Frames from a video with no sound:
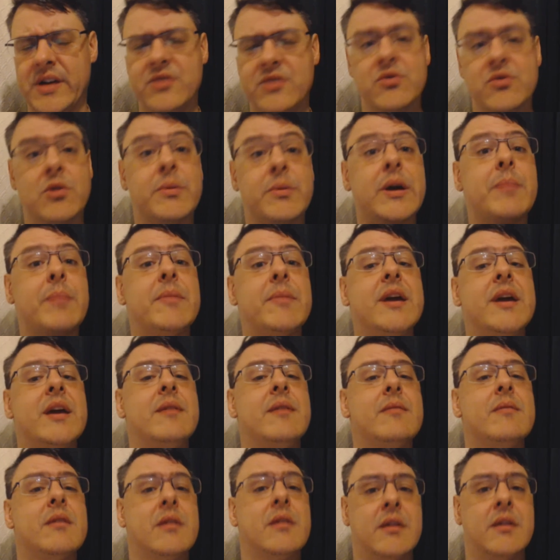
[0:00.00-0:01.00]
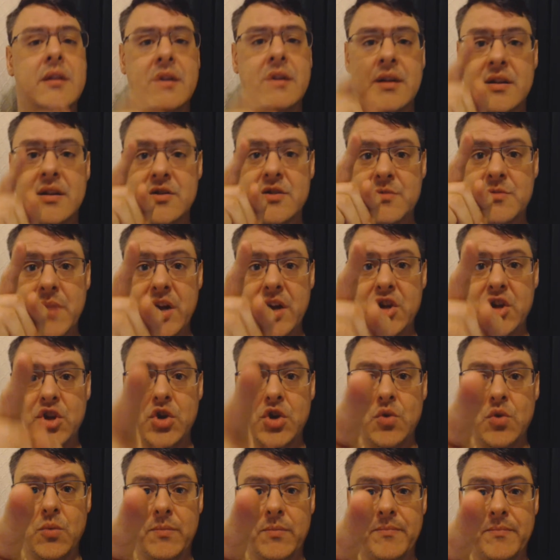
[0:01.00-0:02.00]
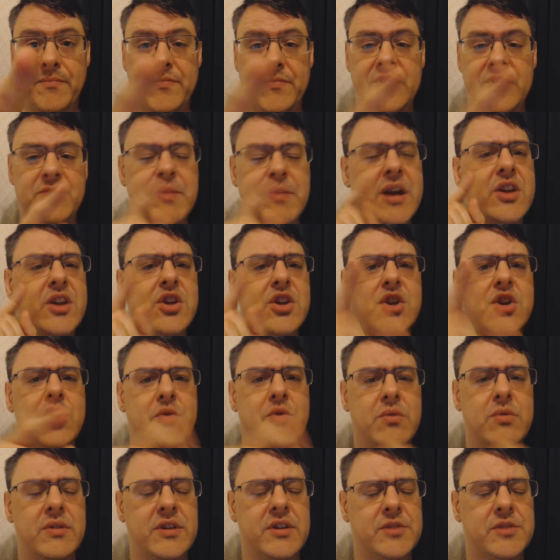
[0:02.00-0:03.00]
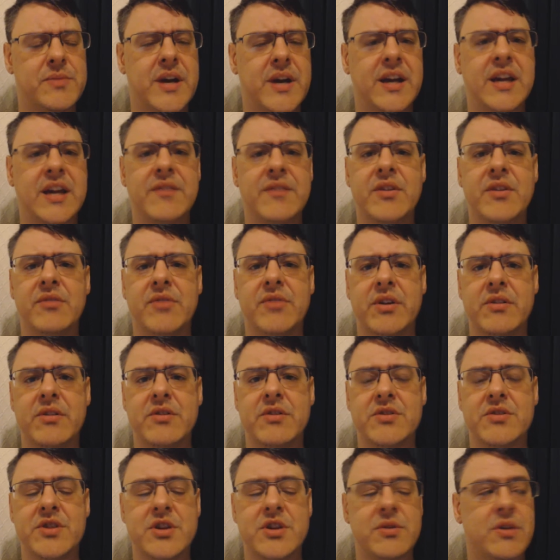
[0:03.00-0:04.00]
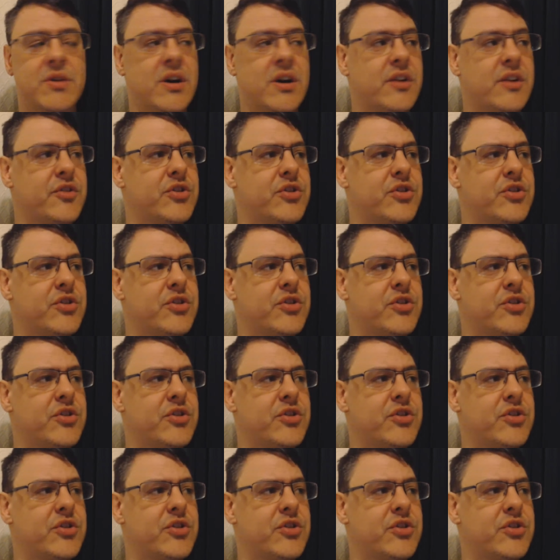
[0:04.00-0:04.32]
It's not about me, it's about you, it's about you, it's about giving value to you guys.